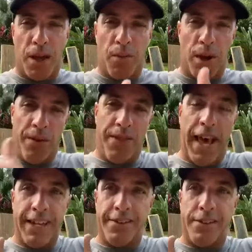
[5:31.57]
By the way, what
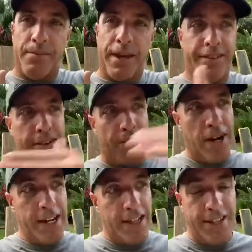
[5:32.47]
that is, is basically
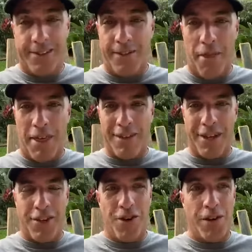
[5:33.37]
writing a list of the things
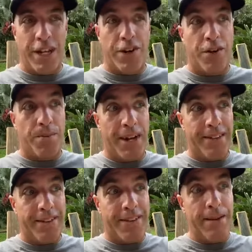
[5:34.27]
that you don't need to do. But
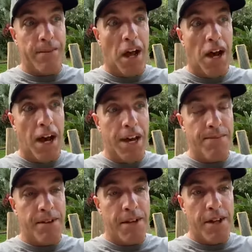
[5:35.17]
at the same
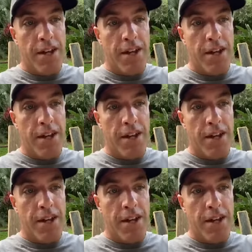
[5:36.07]
time,